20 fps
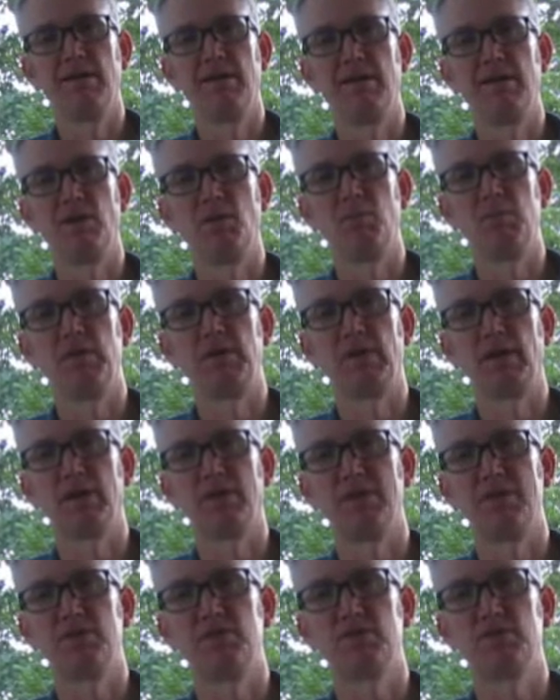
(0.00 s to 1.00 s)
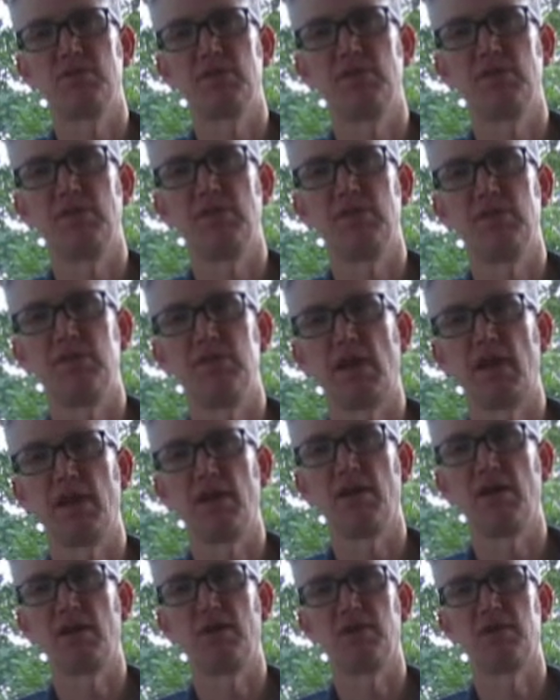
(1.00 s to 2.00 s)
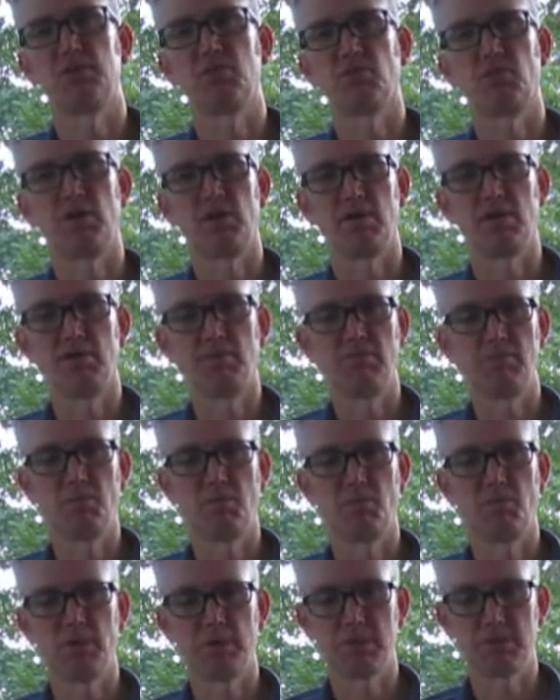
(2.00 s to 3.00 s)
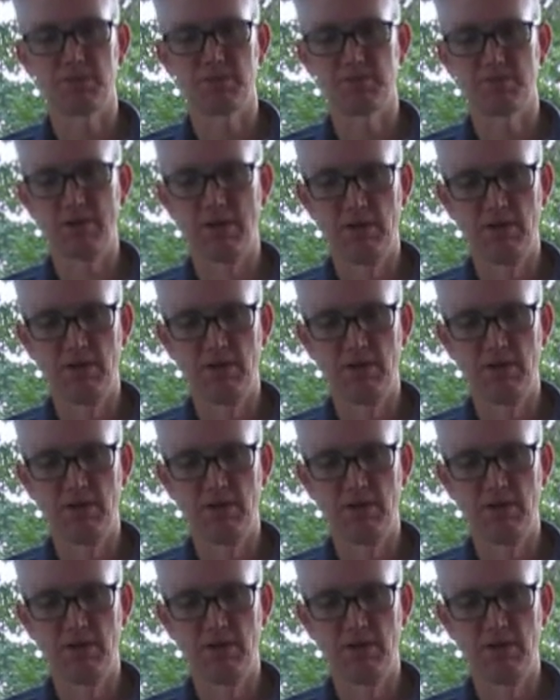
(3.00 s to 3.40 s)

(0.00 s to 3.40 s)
uh, because these headhunters were were just